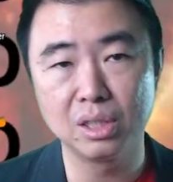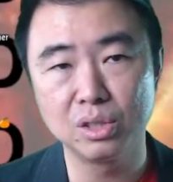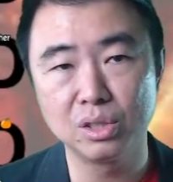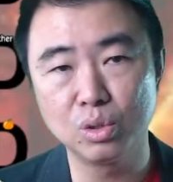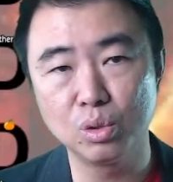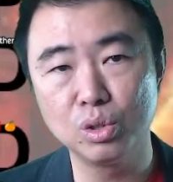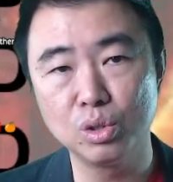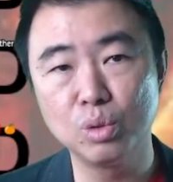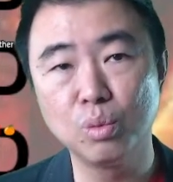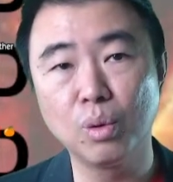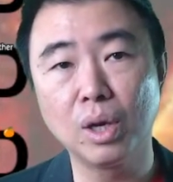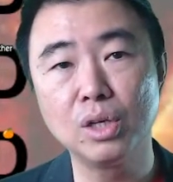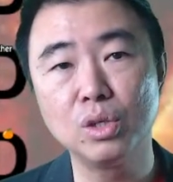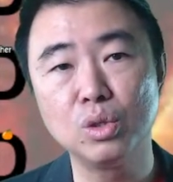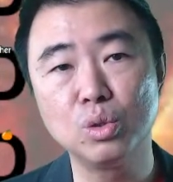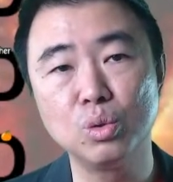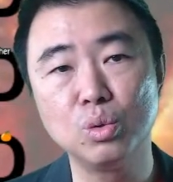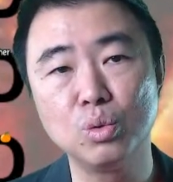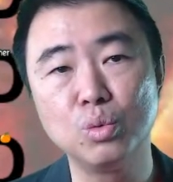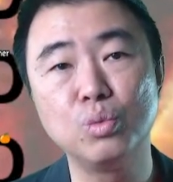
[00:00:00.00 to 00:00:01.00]
So you want
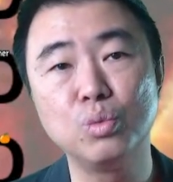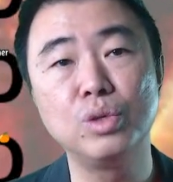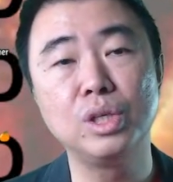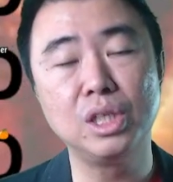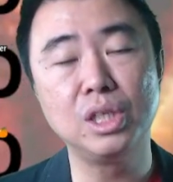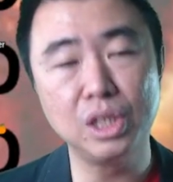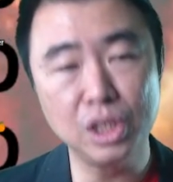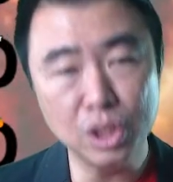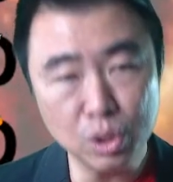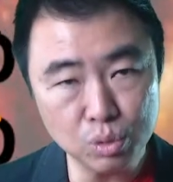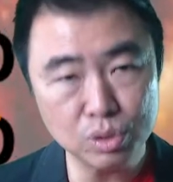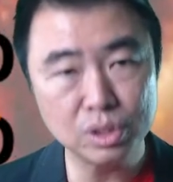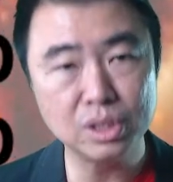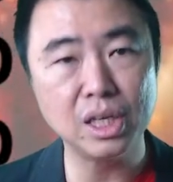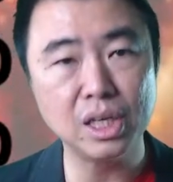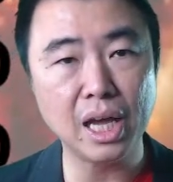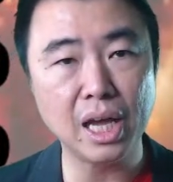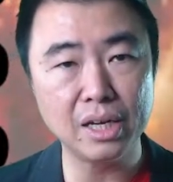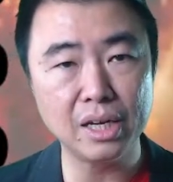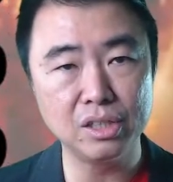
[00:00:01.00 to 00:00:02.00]
to reduce
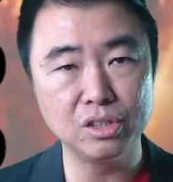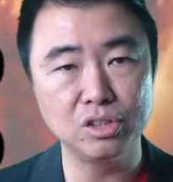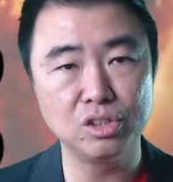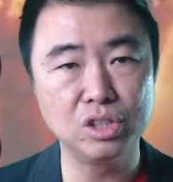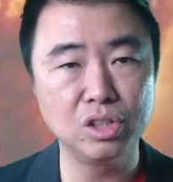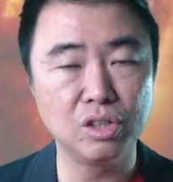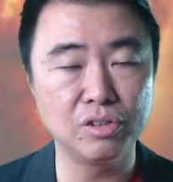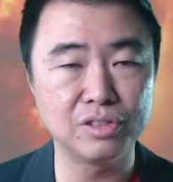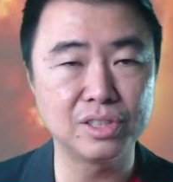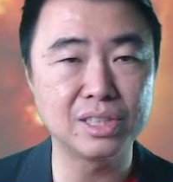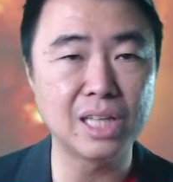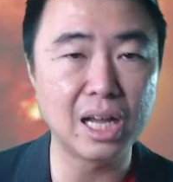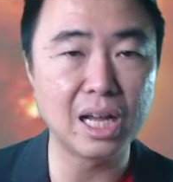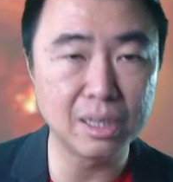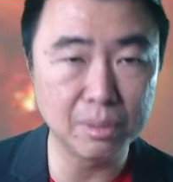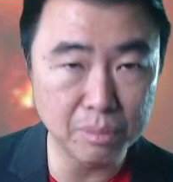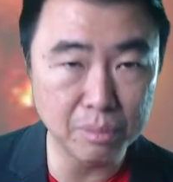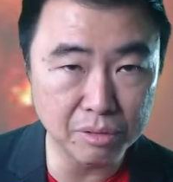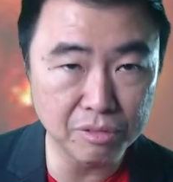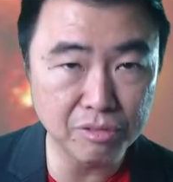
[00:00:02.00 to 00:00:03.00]
the energy of star
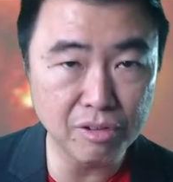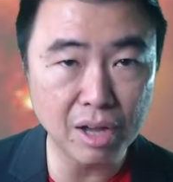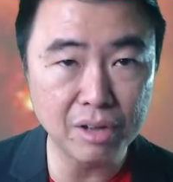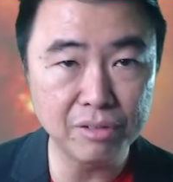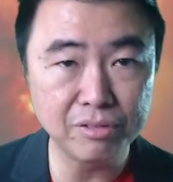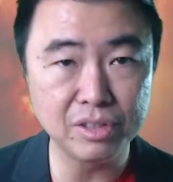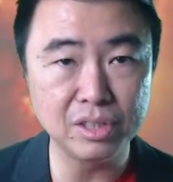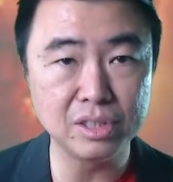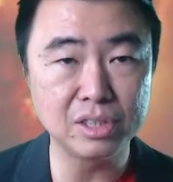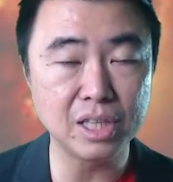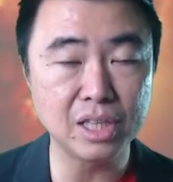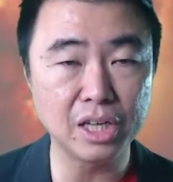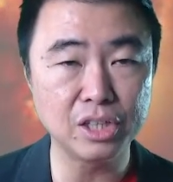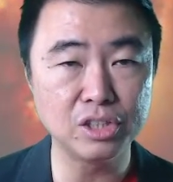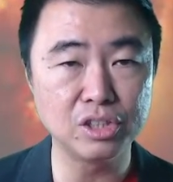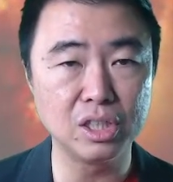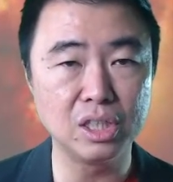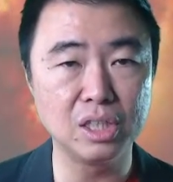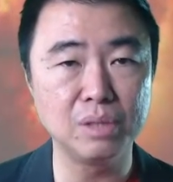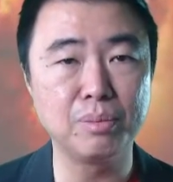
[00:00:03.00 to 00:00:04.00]
number 5 is
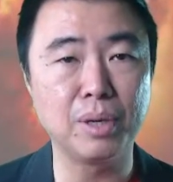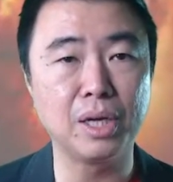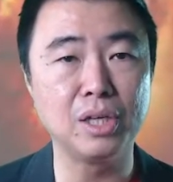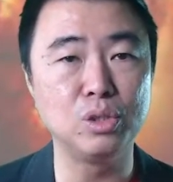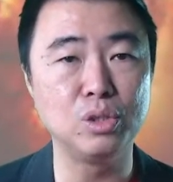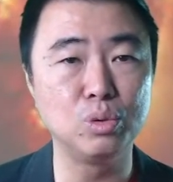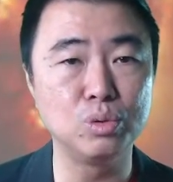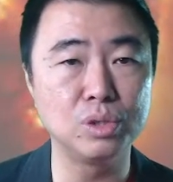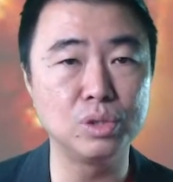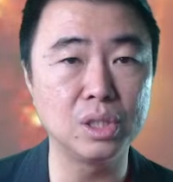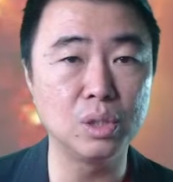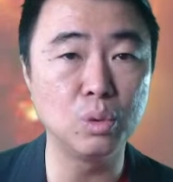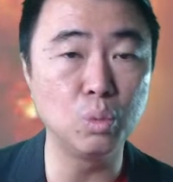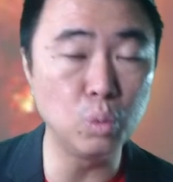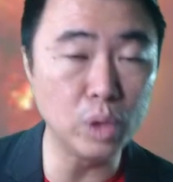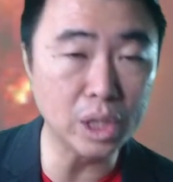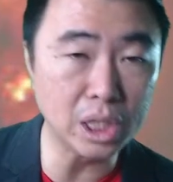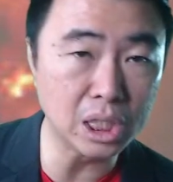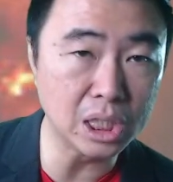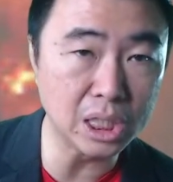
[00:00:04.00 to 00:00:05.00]
actually by using
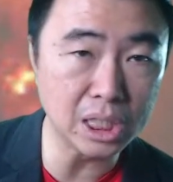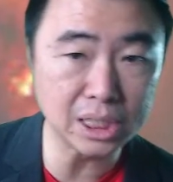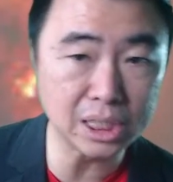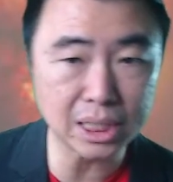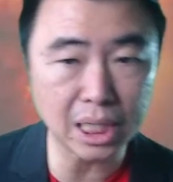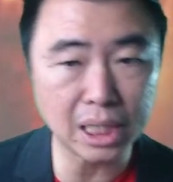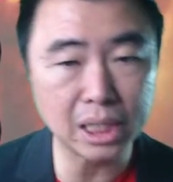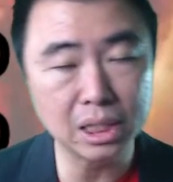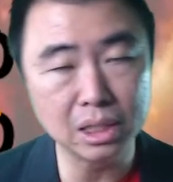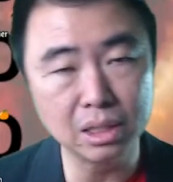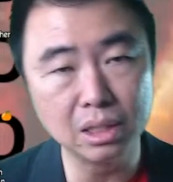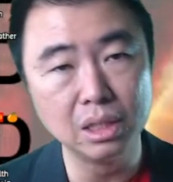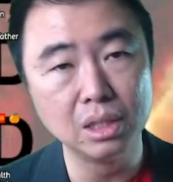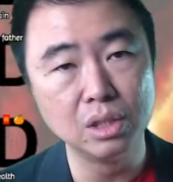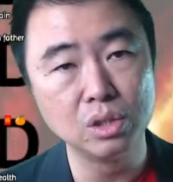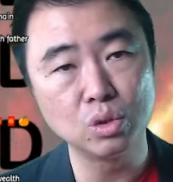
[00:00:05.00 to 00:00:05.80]
weakening cycle.